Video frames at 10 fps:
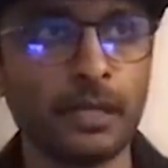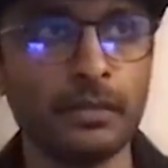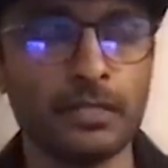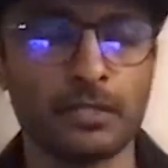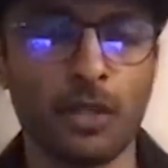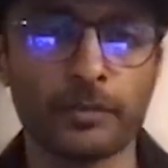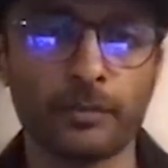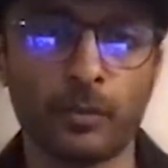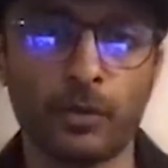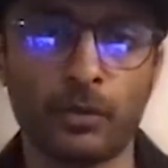there's a
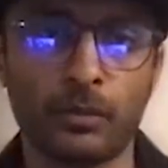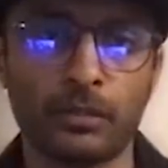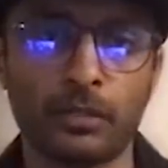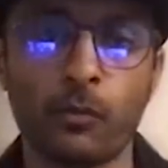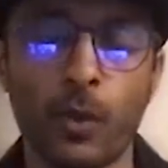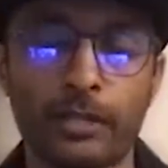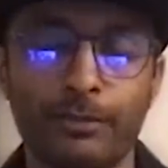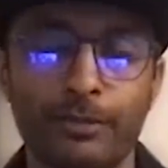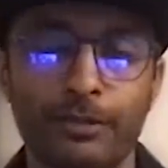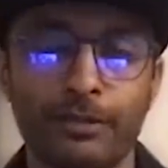lot more
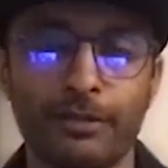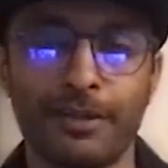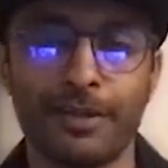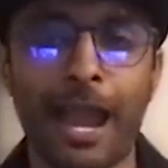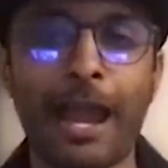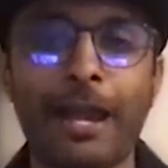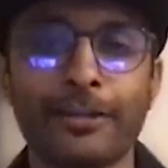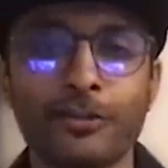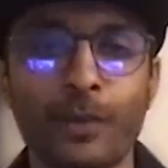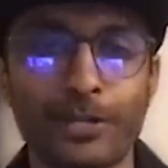available
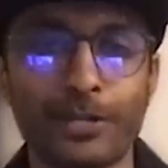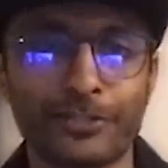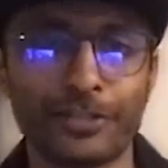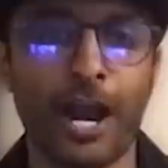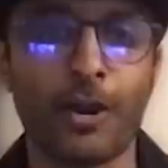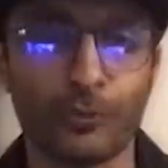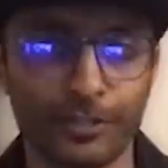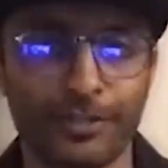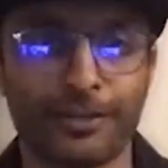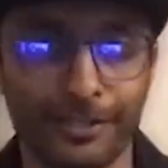ad inventory
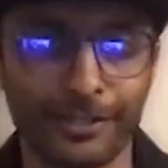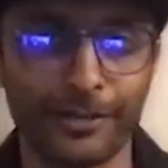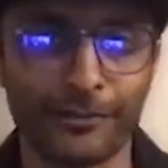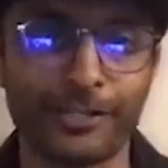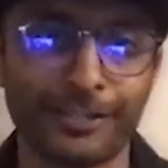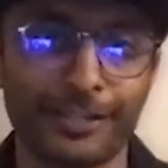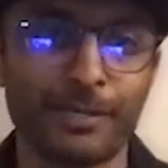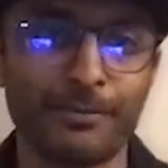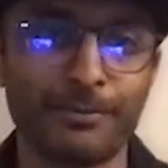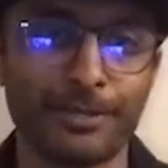out there right now right
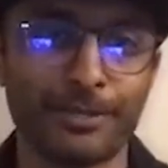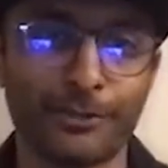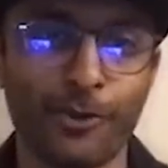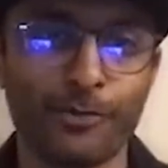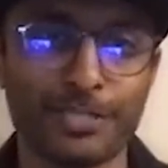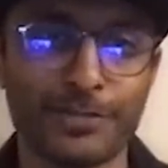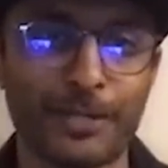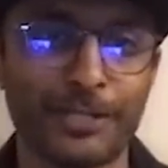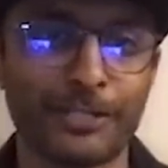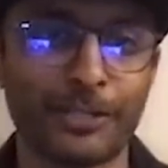like people are at home and
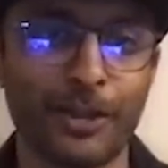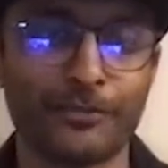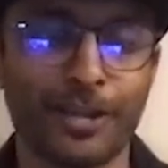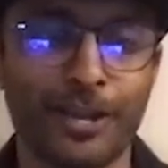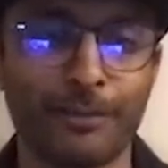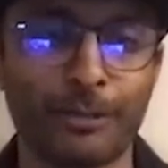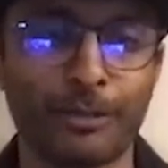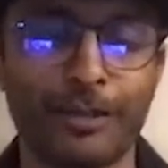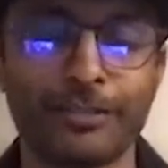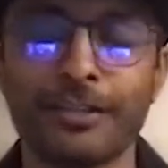spending a lot of time
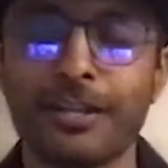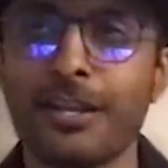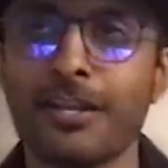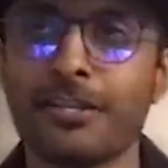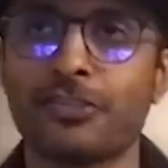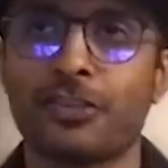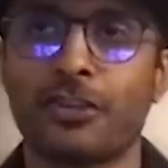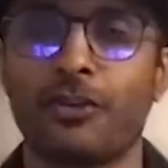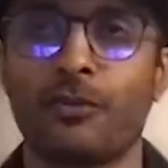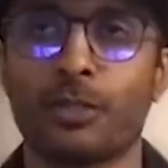online
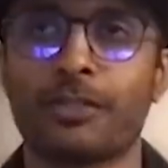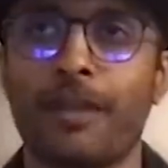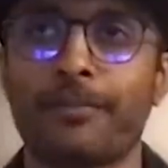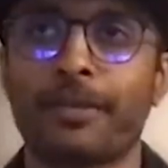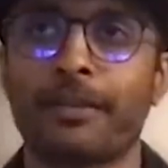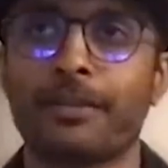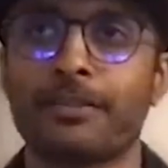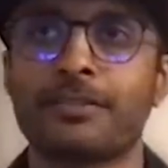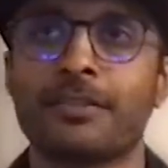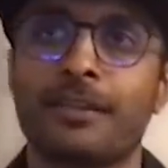so what's happening
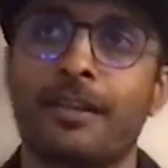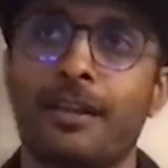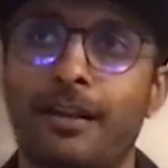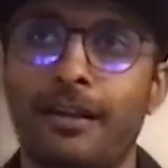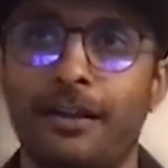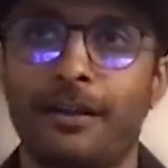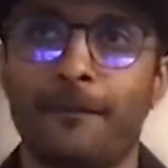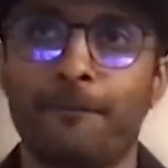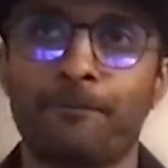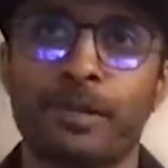is uh,